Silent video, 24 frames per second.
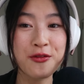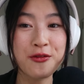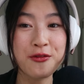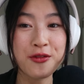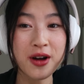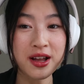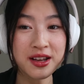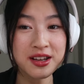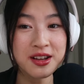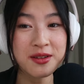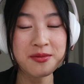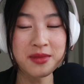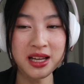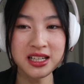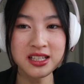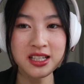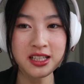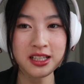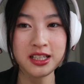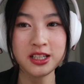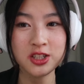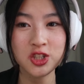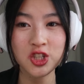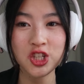
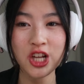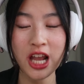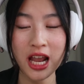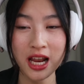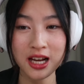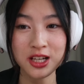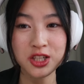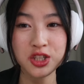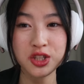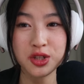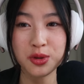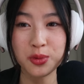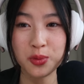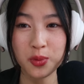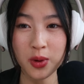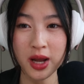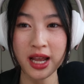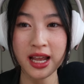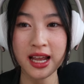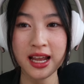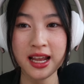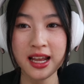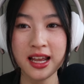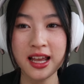fundamentally changed the
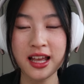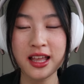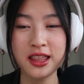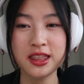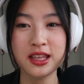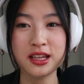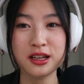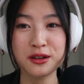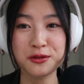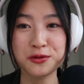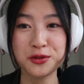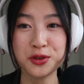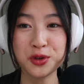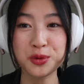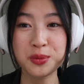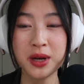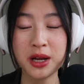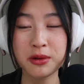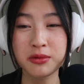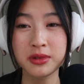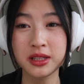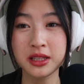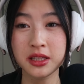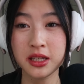way that I view
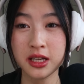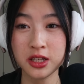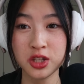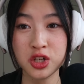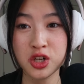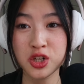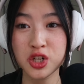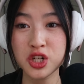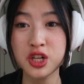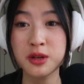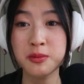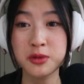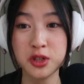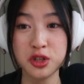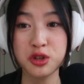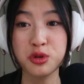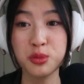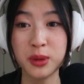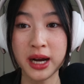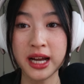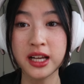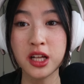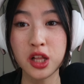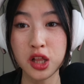my relationship to
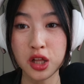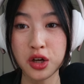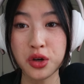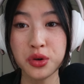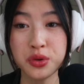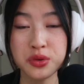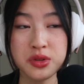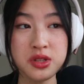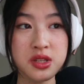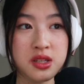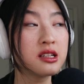my clothes.